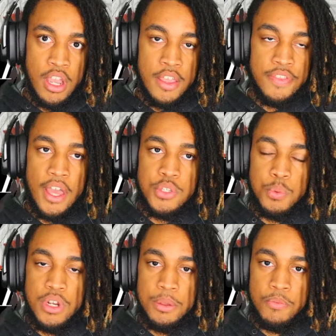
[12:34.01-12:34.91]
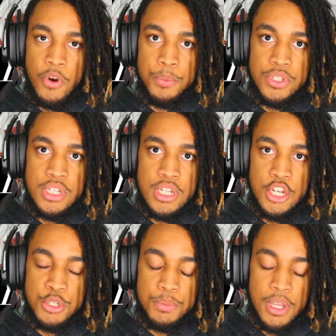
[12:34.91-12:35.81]
That's when
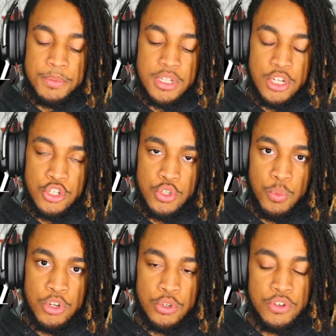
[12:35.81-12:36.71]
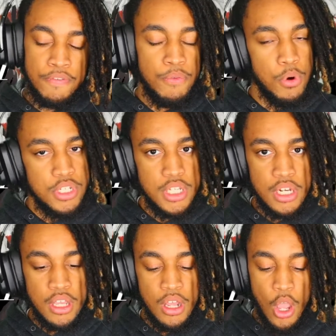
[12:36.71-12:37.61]
representation becomes the issue, when you're forcing it,